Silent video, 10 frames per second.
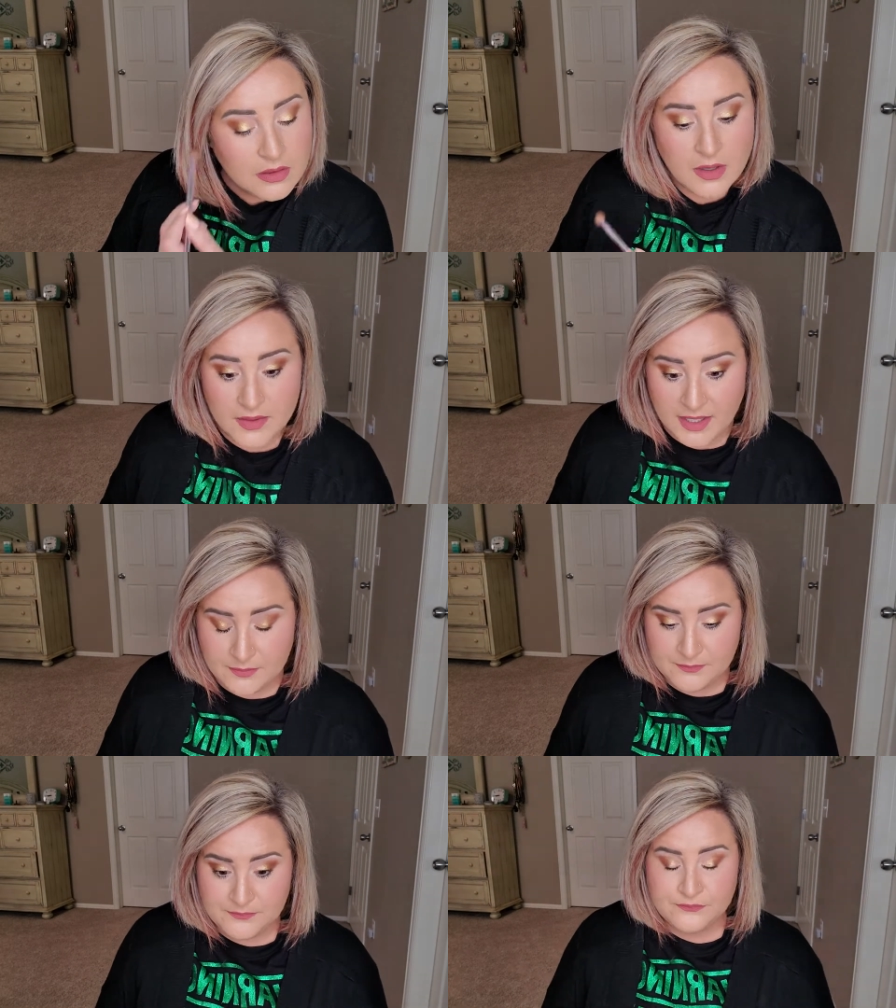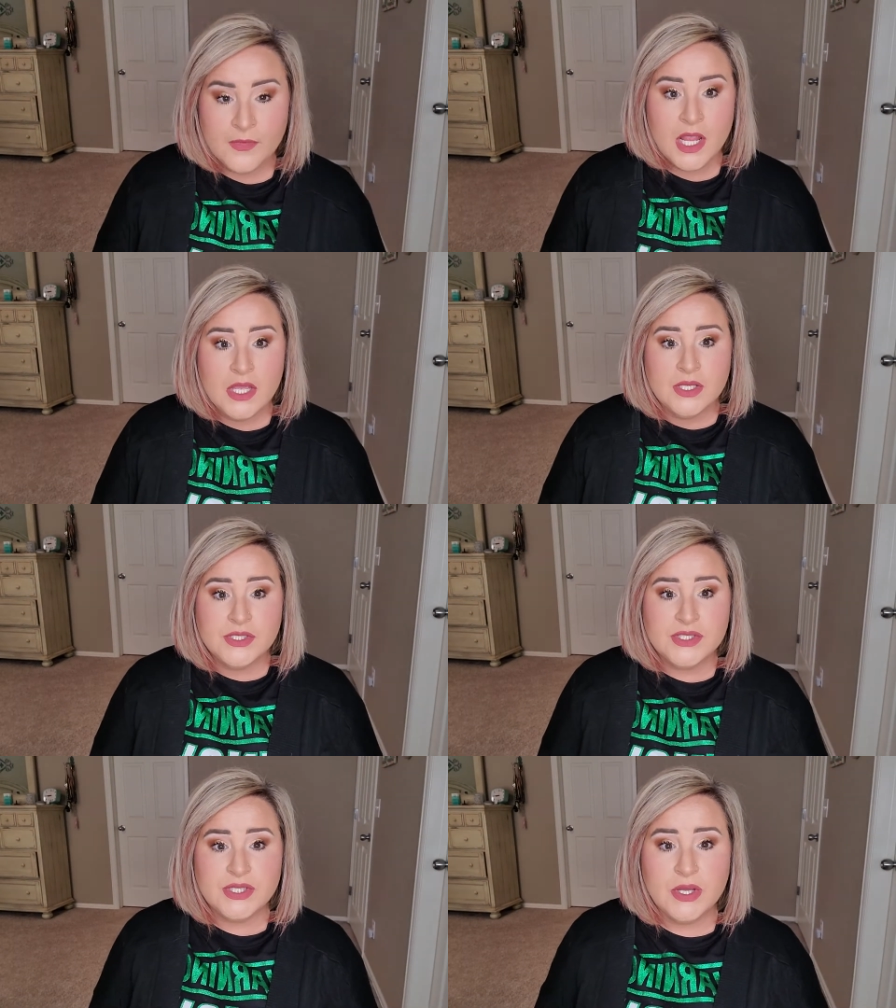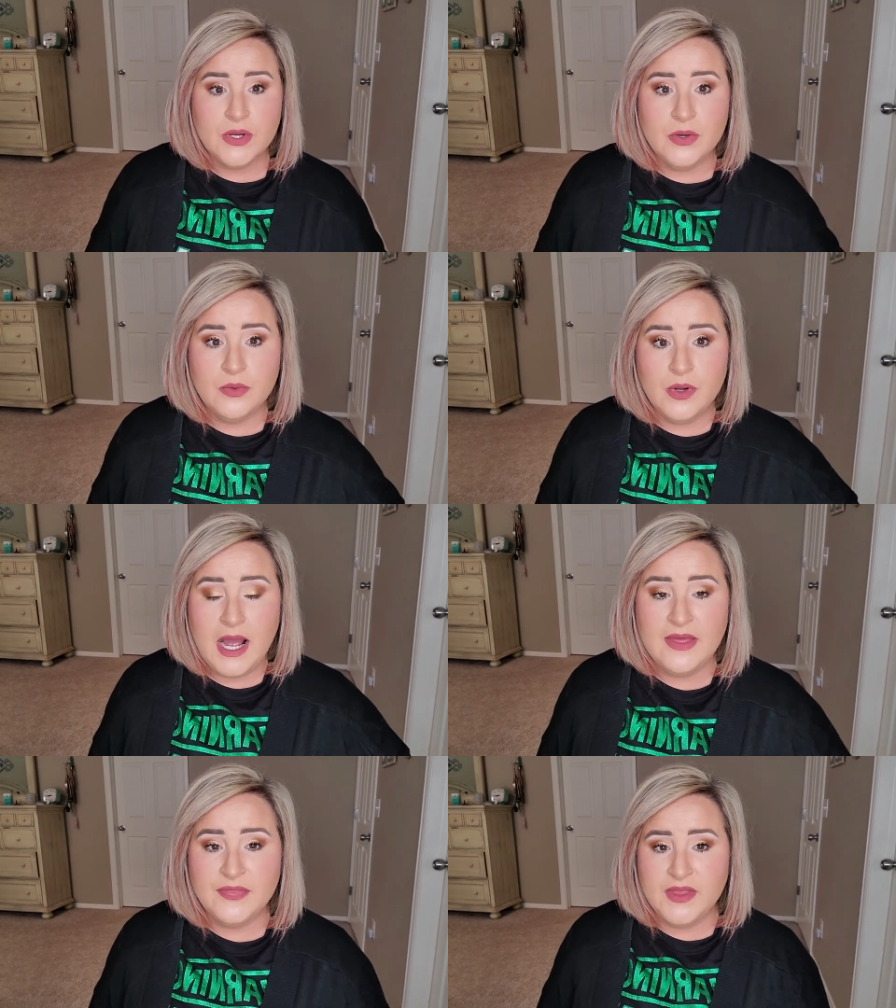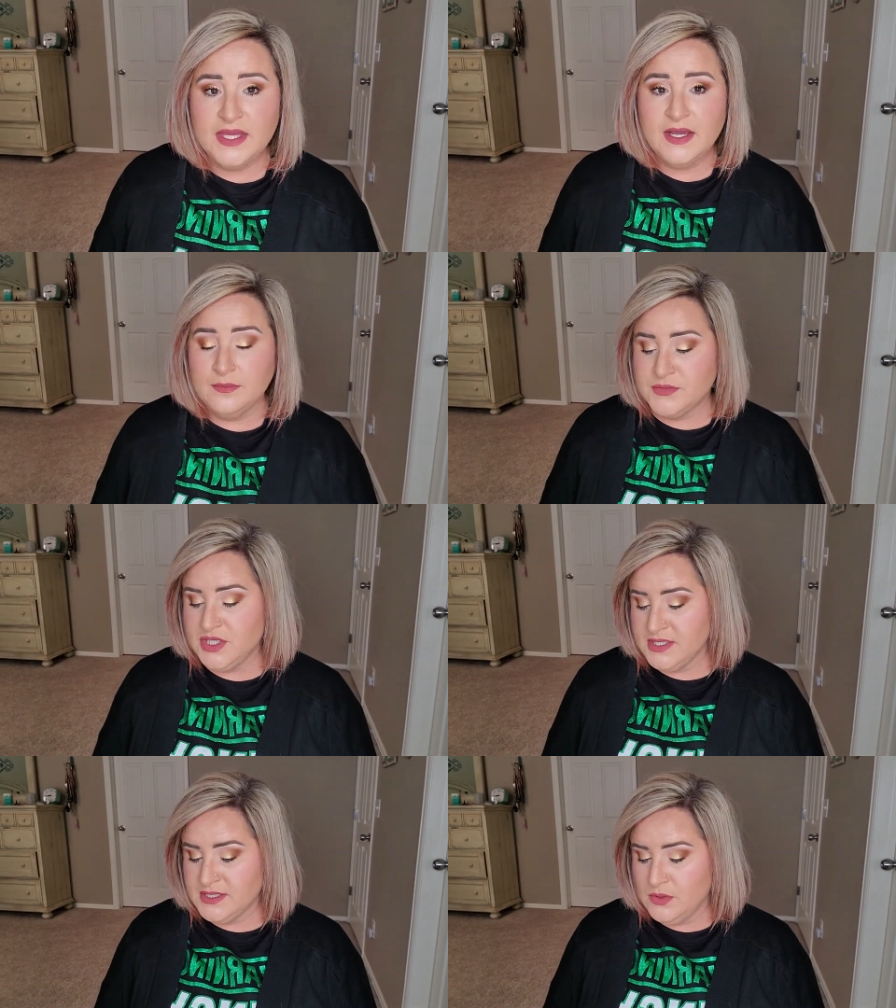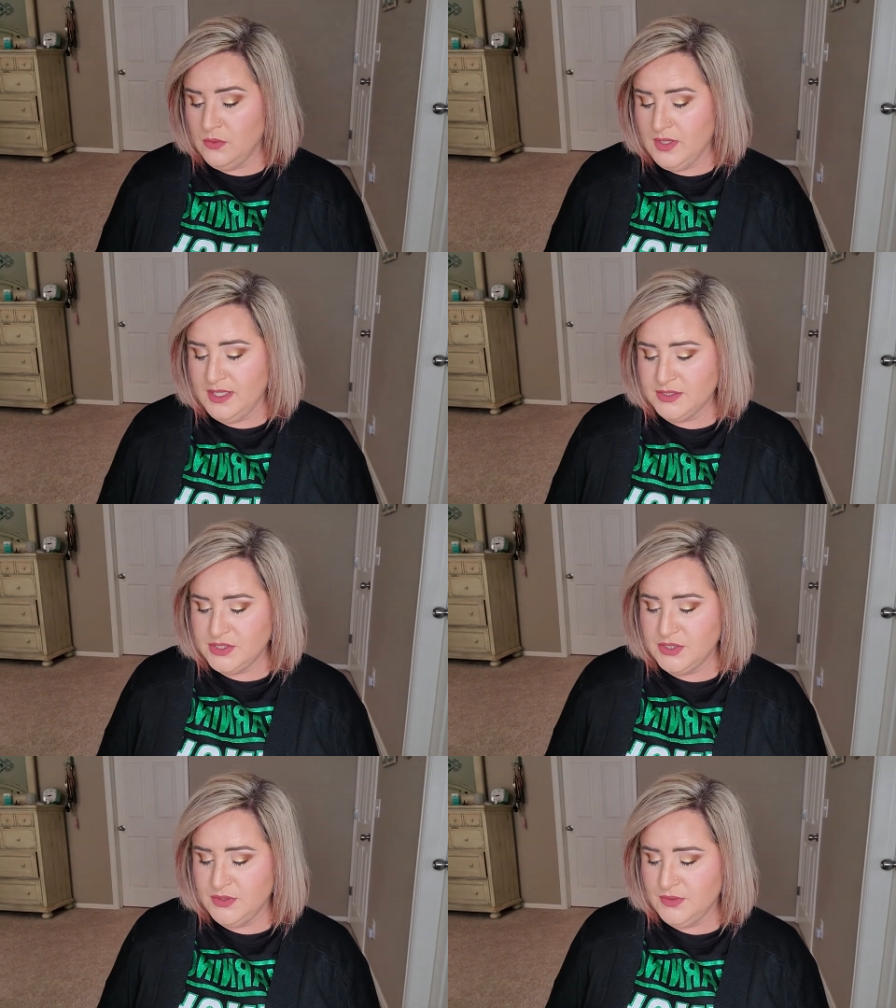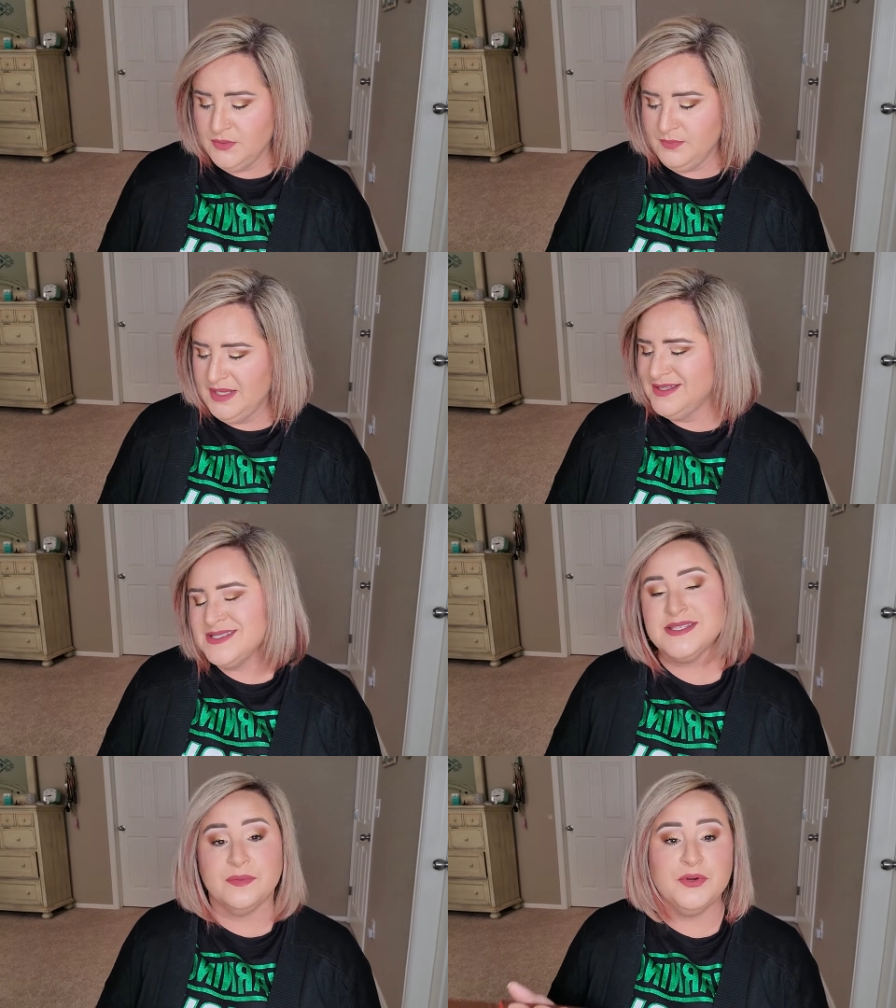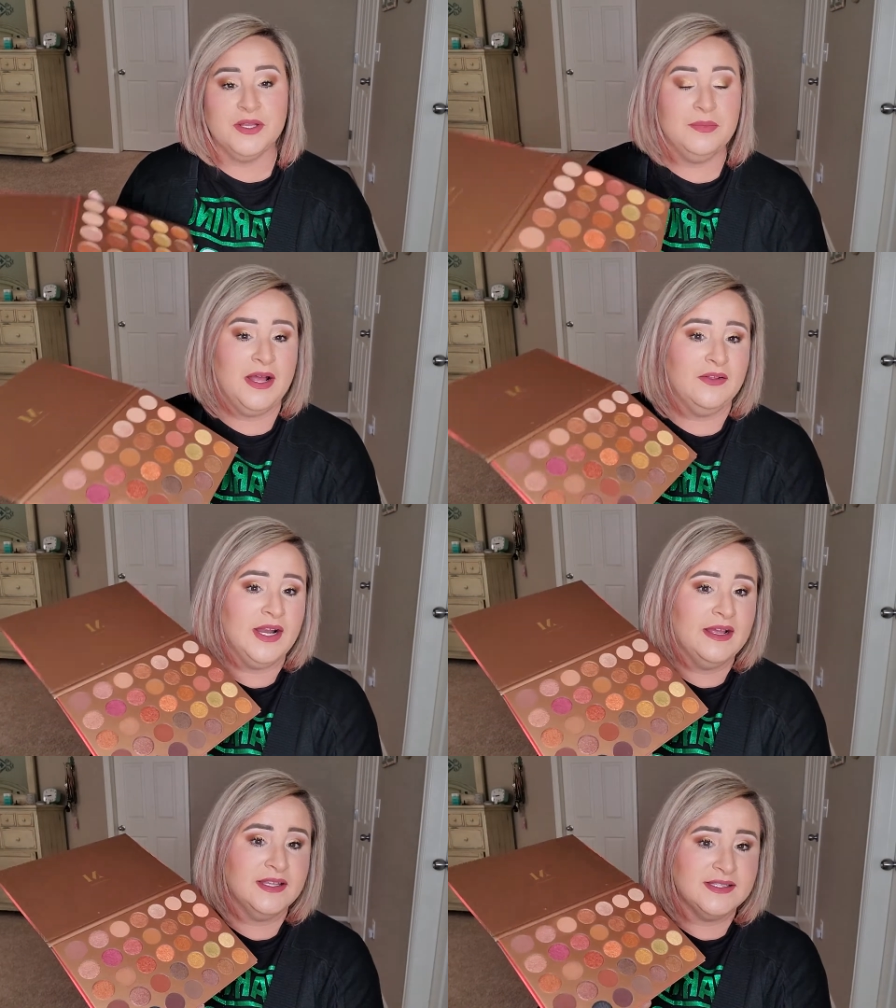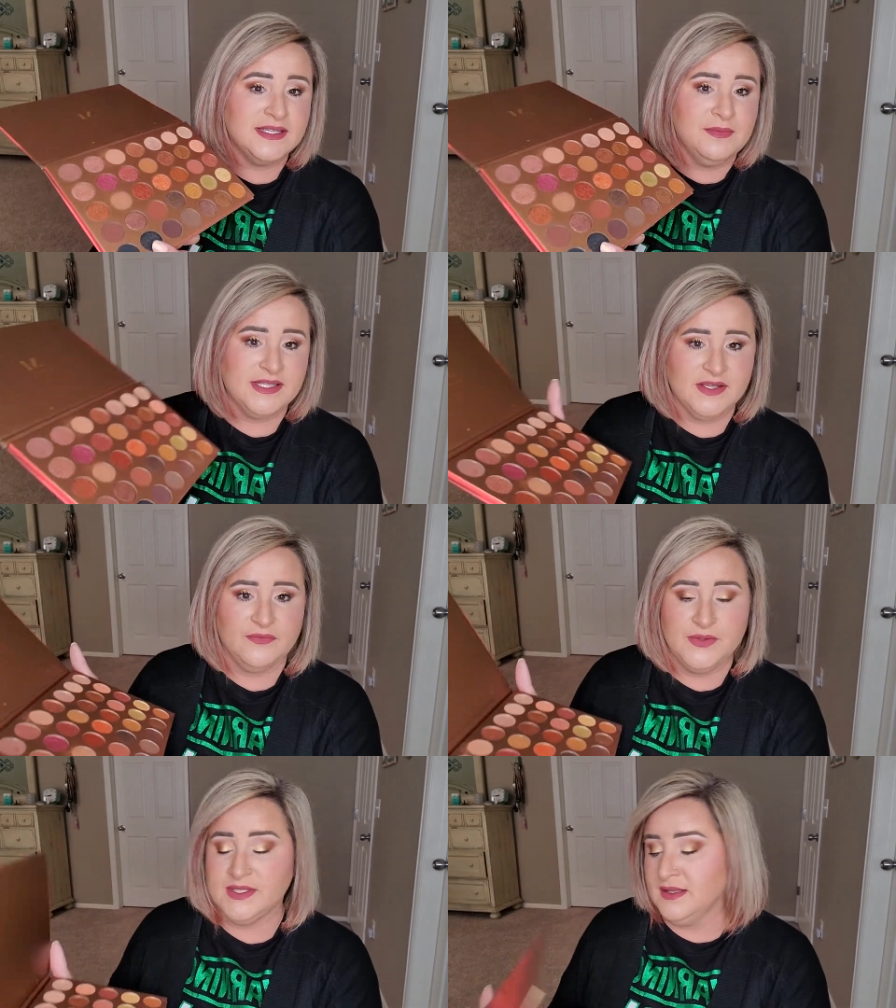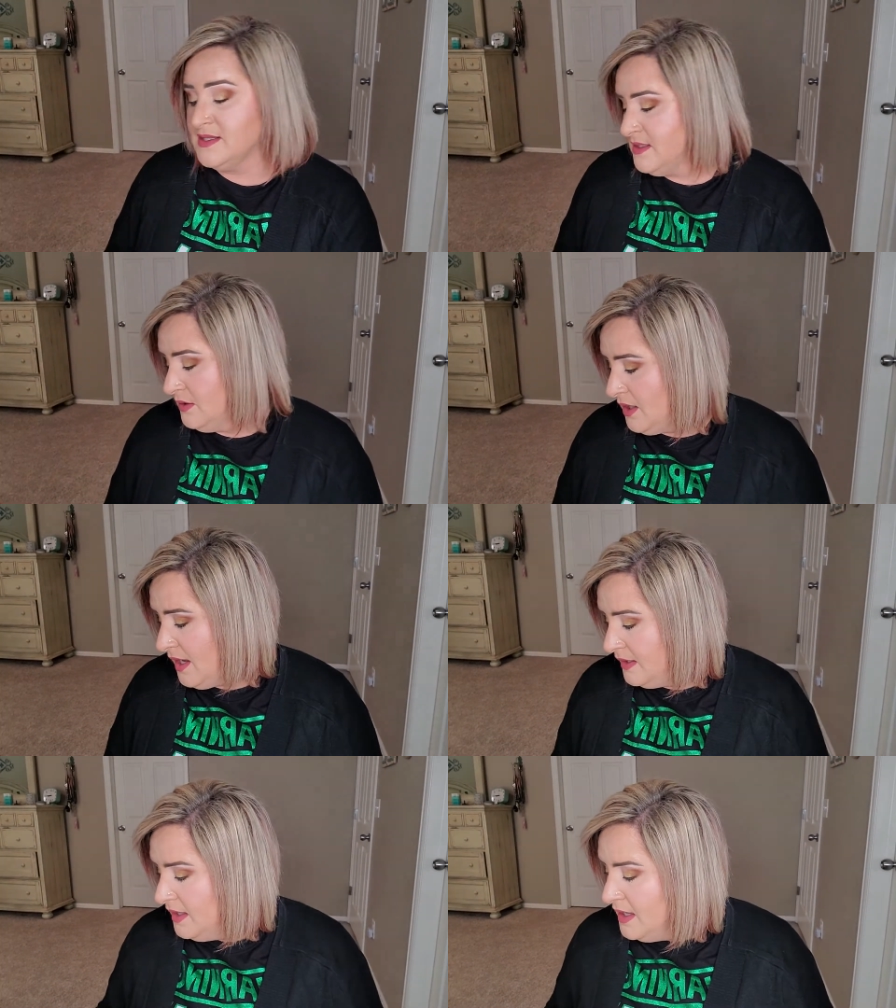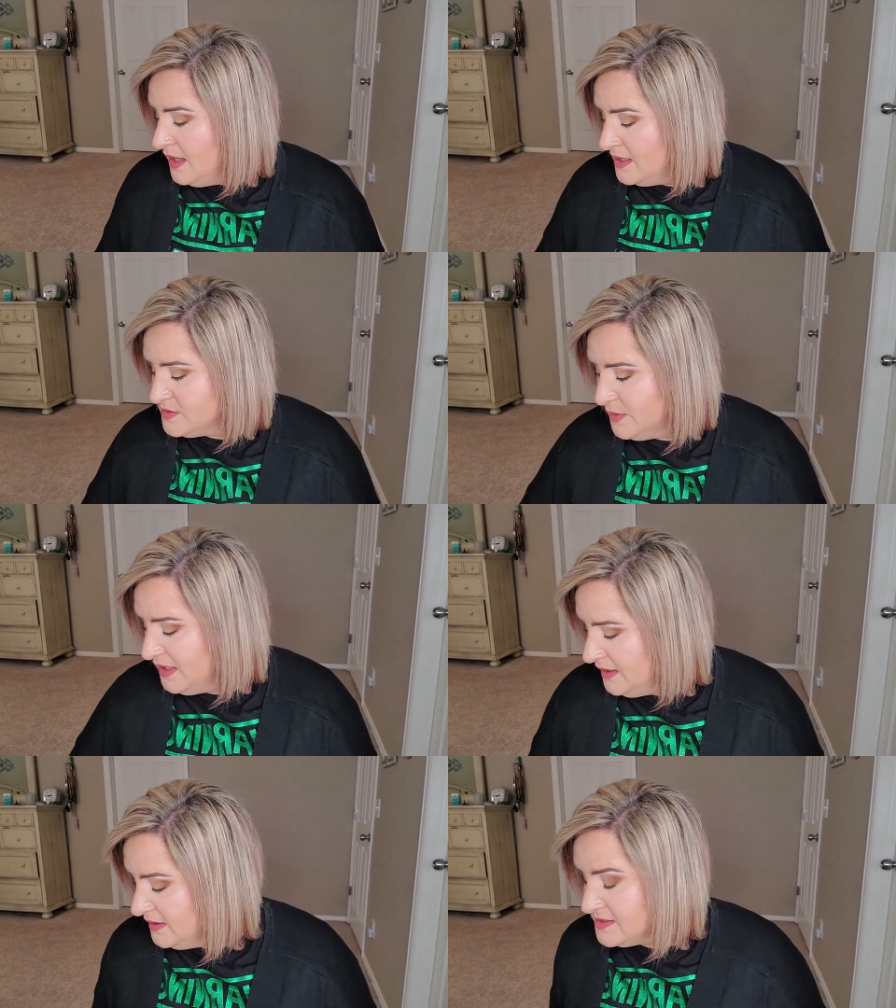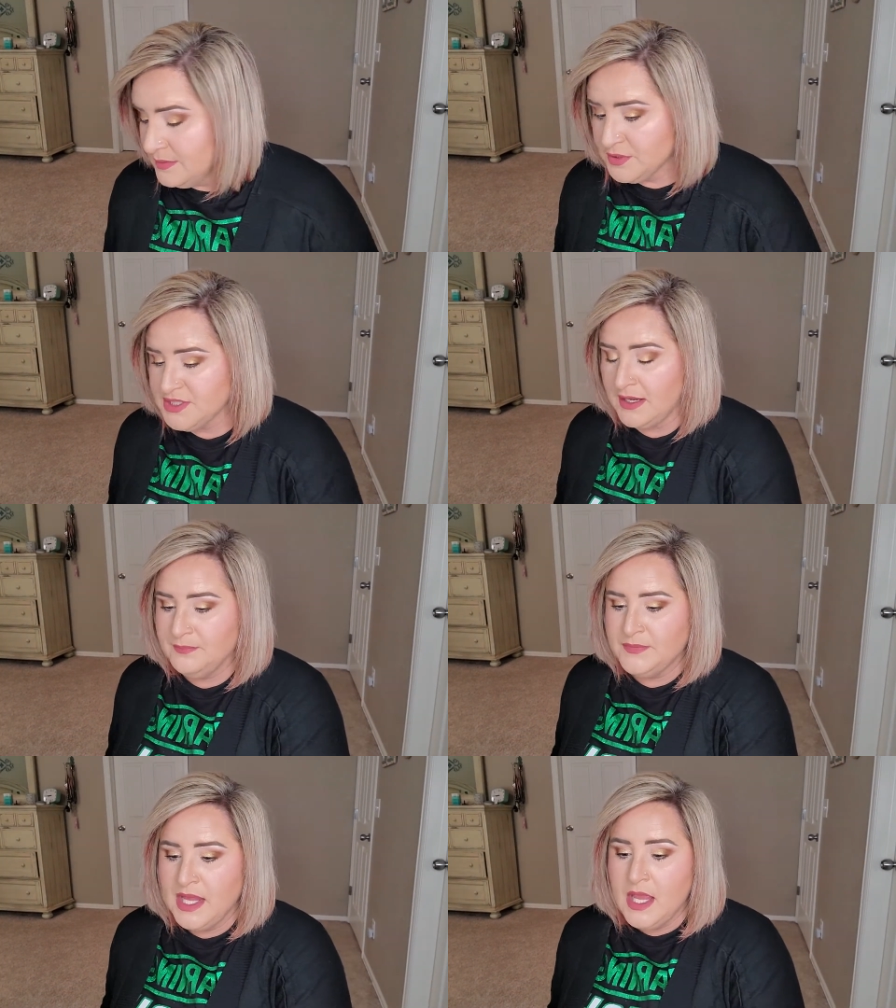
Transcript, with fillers: Okay. So I think I'm just going to, man, this is a pretty palette. I can see myself using this a lot as we get into summertime.